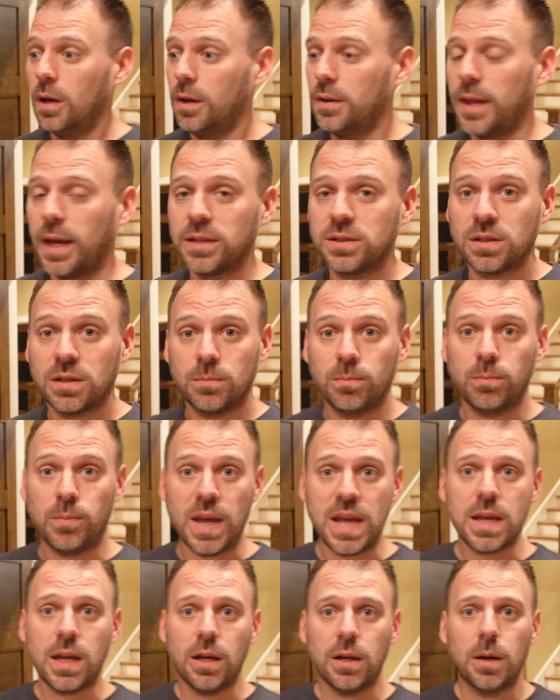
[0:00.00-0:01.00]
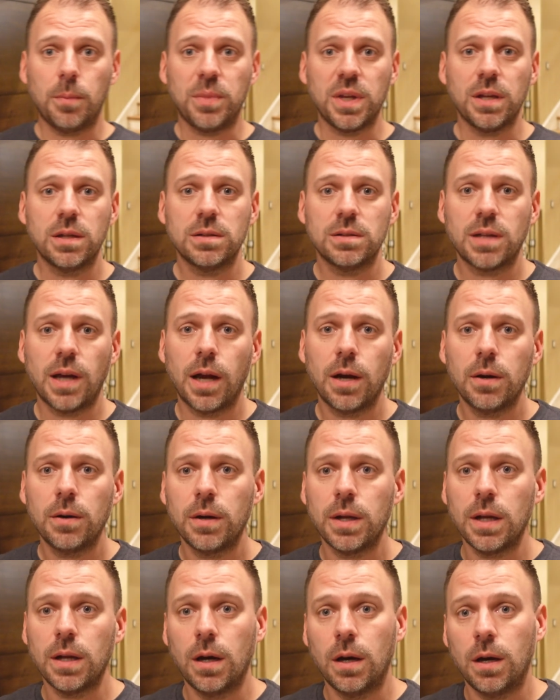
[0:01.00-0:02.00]
That's making up the
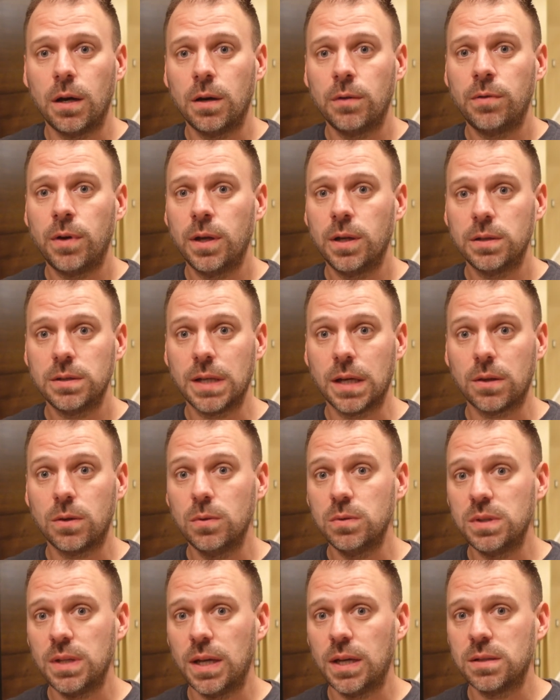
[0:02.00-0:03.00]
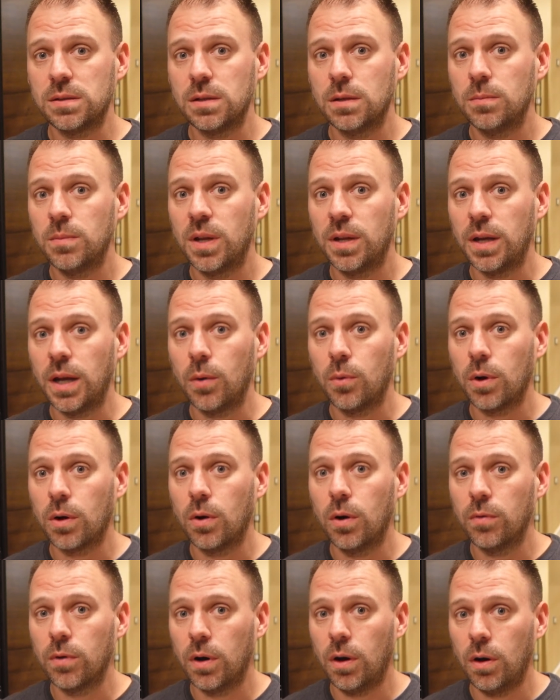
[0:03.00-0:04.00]
entirety of Techthusiasm Network
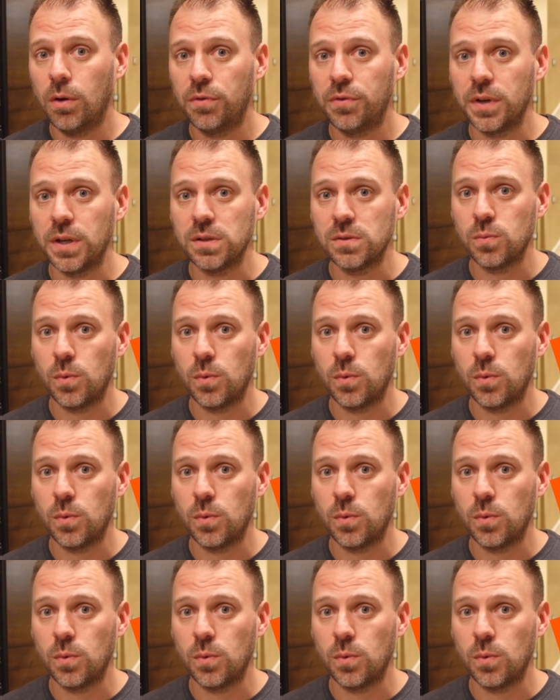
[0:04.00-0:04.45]
Overhaul Phase